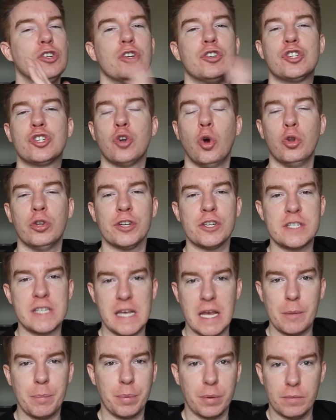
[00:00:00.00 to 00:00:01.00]
shoulder
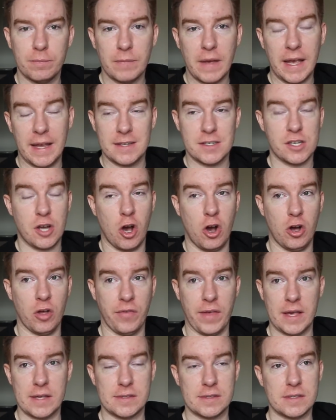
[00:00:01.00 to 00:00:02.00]
deep into all
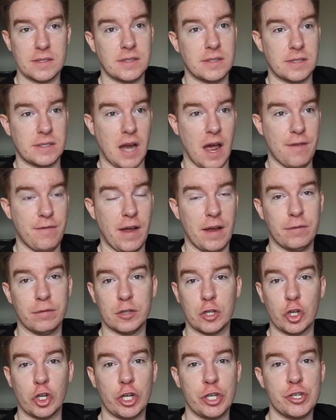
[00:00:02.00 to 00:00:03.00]
this stuff. I've
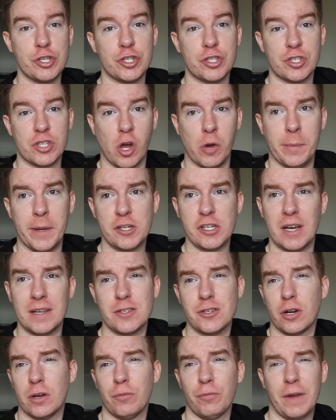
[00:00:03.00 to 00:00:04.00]
learned so much. I
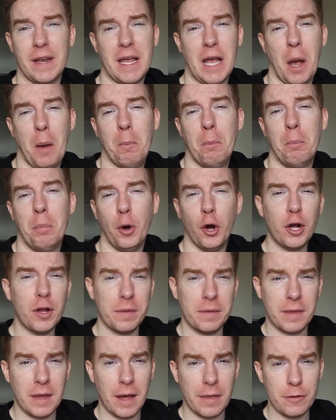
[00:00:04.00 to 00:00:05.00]
started reading a book
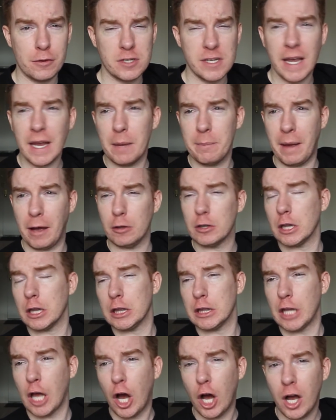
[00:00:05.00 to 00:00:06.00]
the other day about
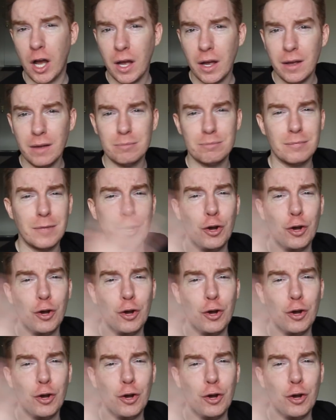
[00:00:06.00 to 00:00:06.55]
law.